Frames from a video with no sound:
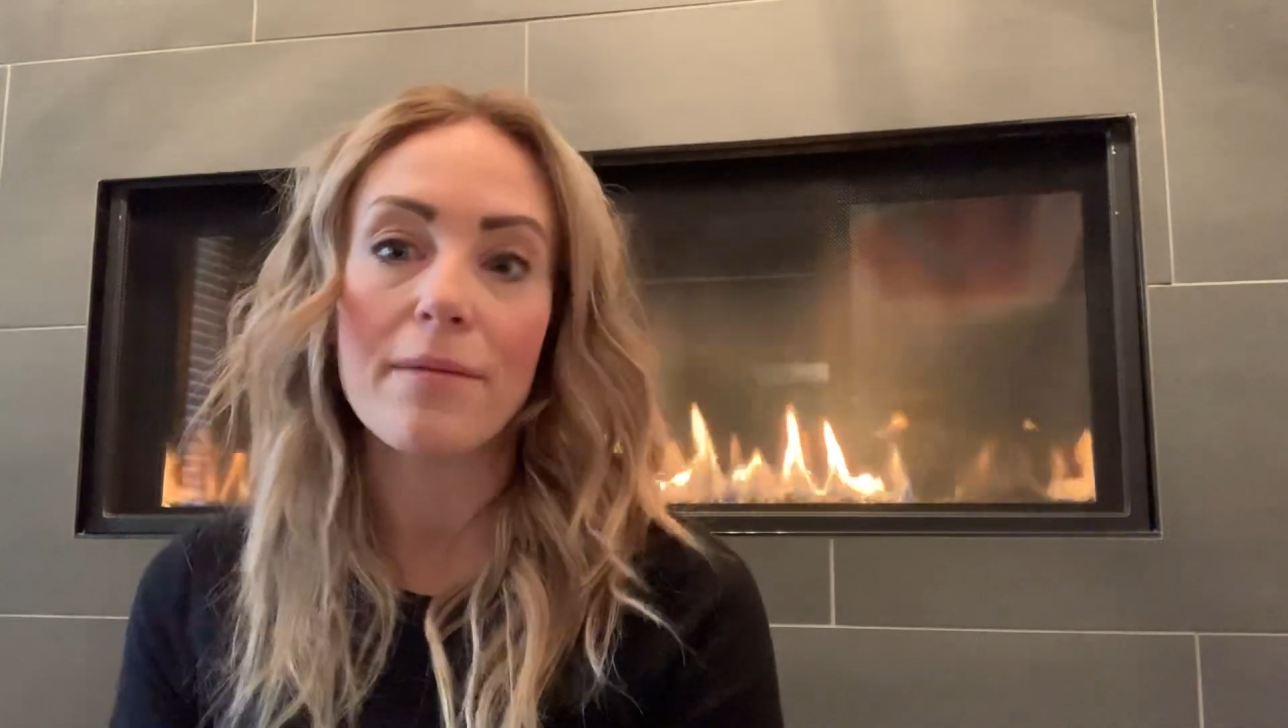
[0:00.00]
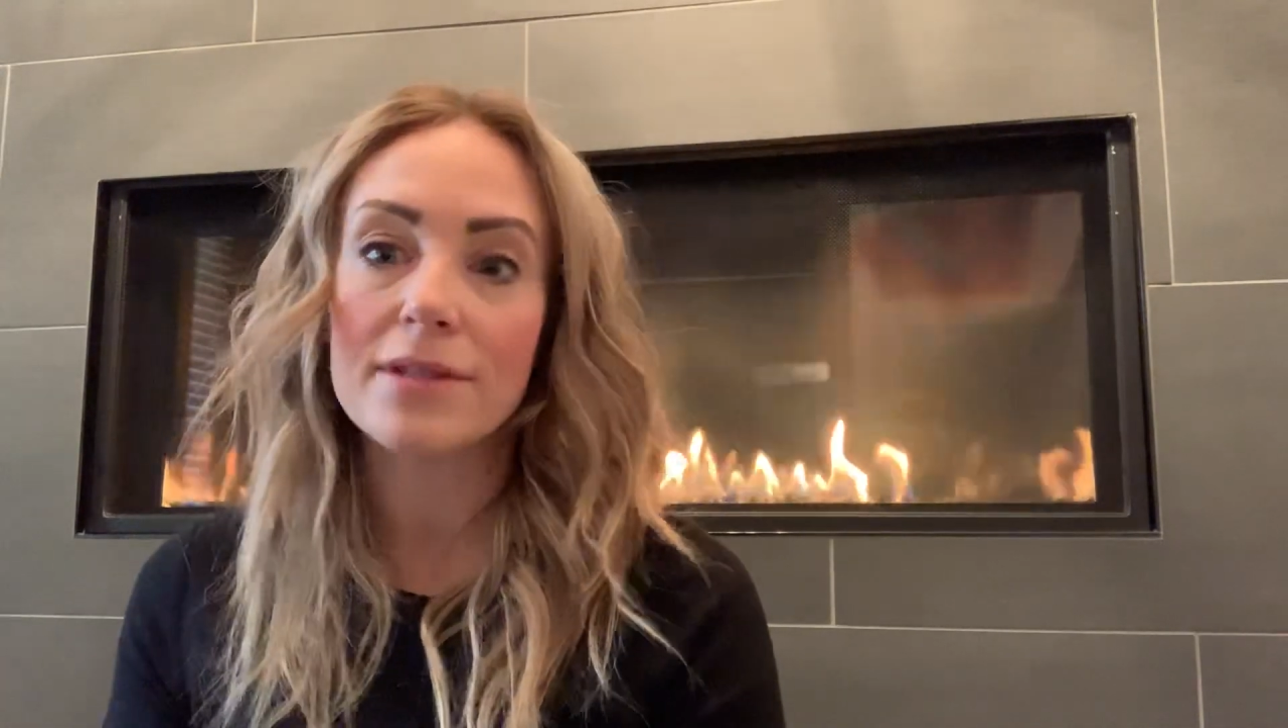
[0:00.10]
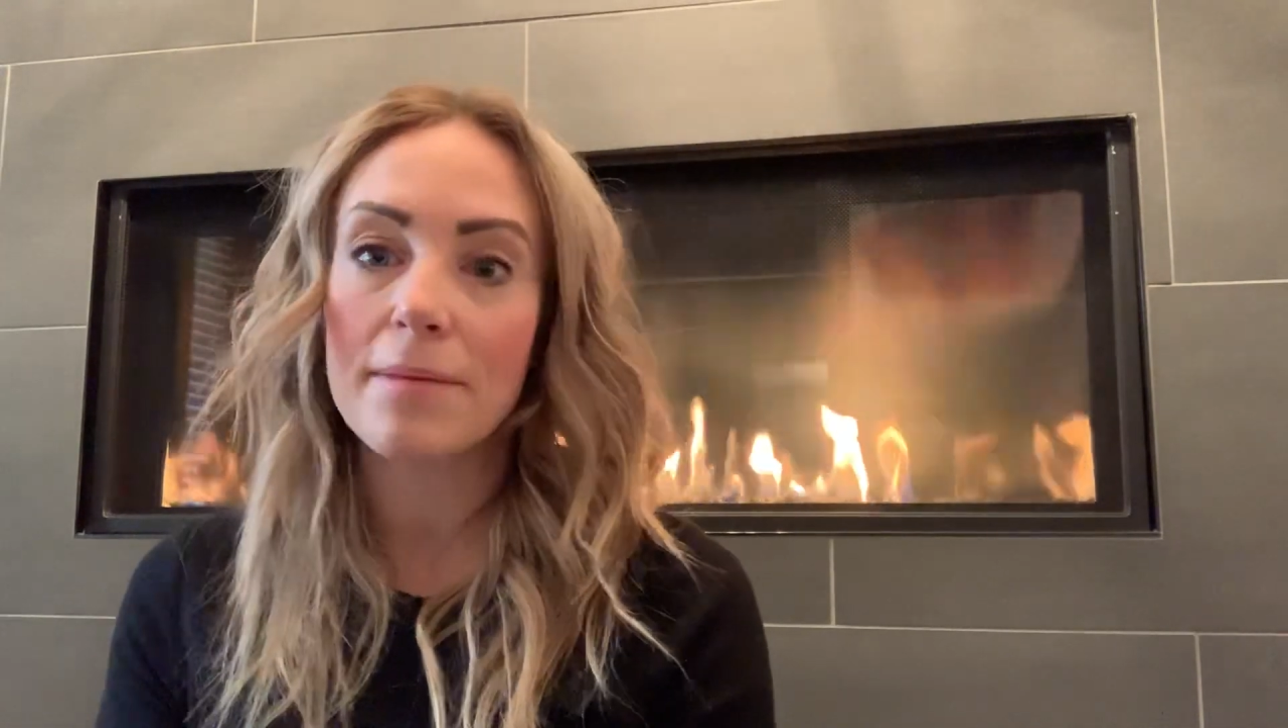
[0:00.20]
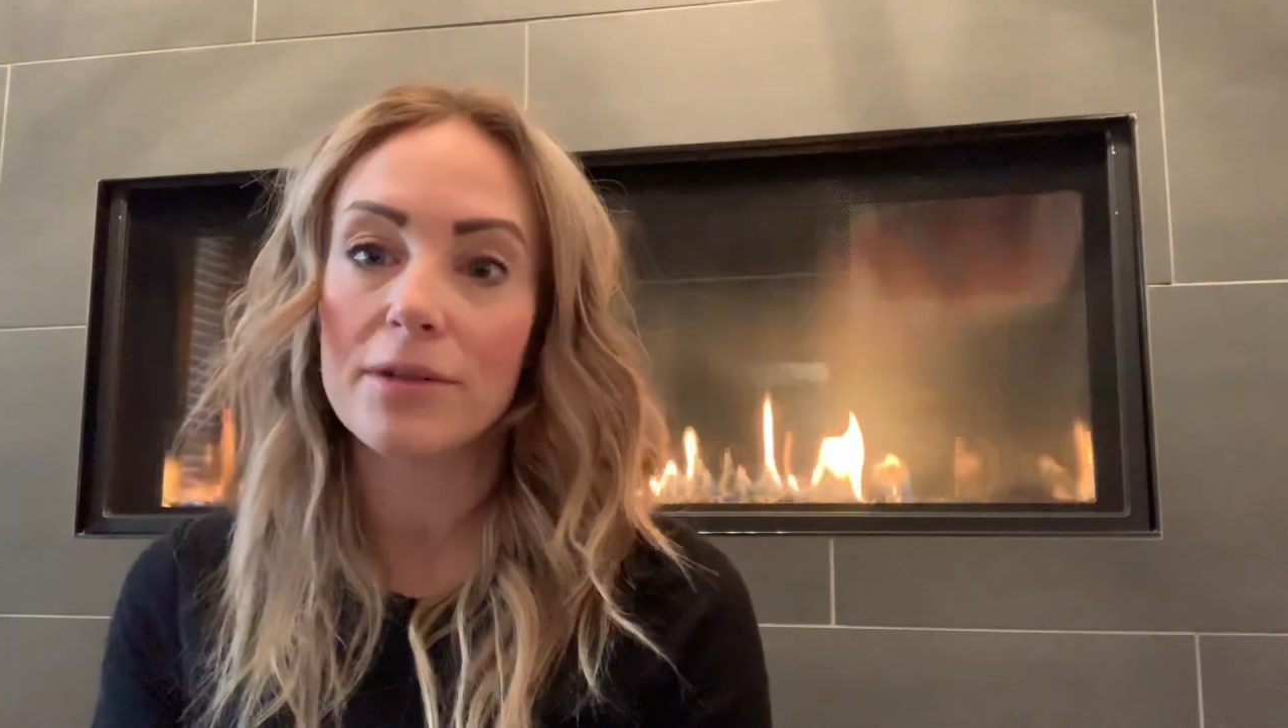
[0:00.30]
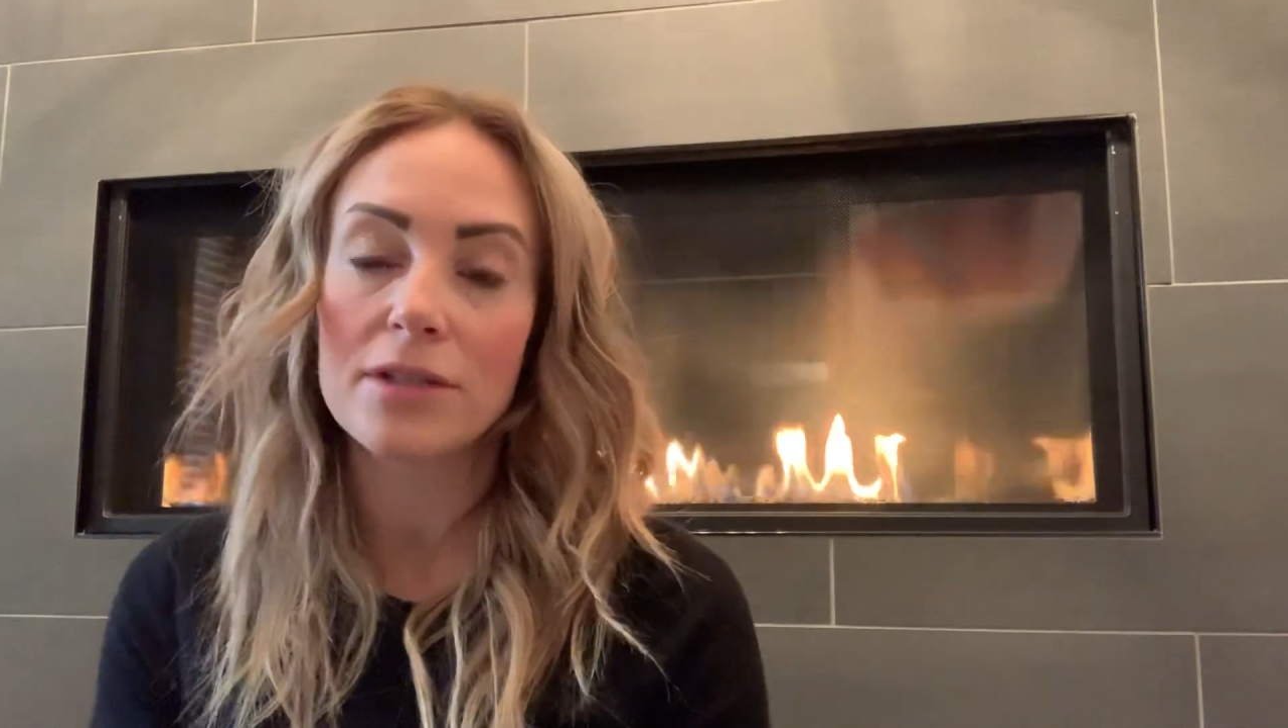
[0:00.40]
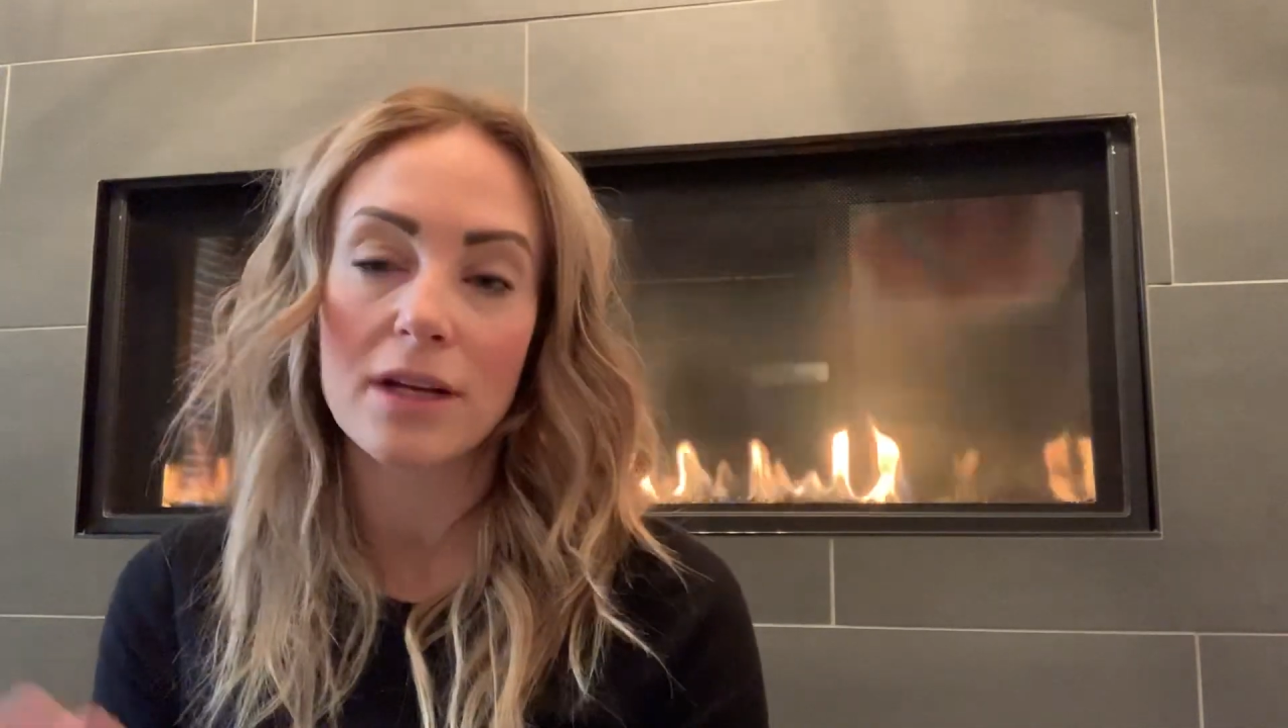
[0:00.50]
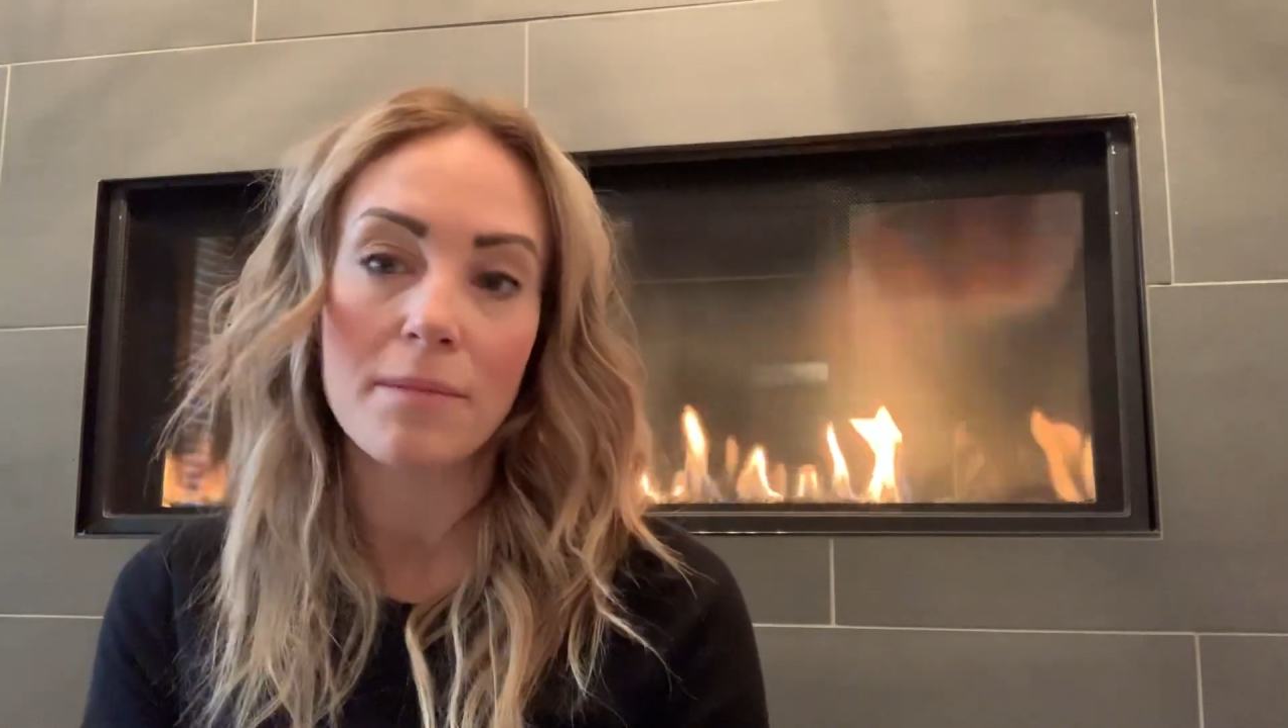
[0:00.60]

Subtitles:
was able to